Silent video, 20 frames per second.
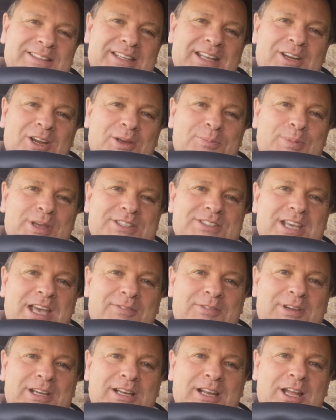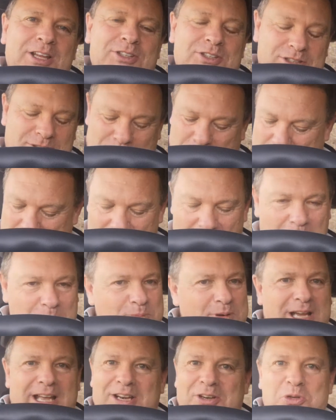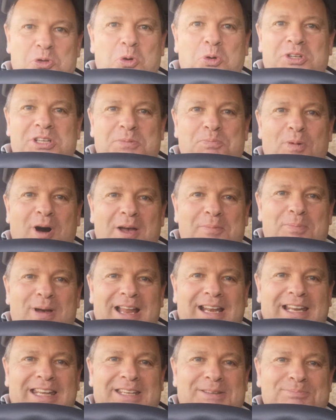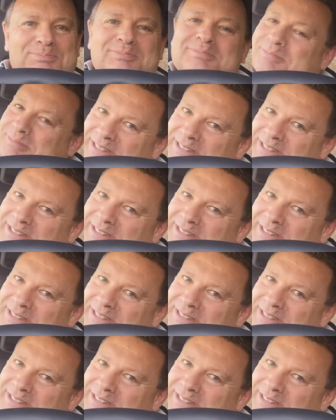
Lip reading: Did I miss having lunch? Nope, and nor did my belly.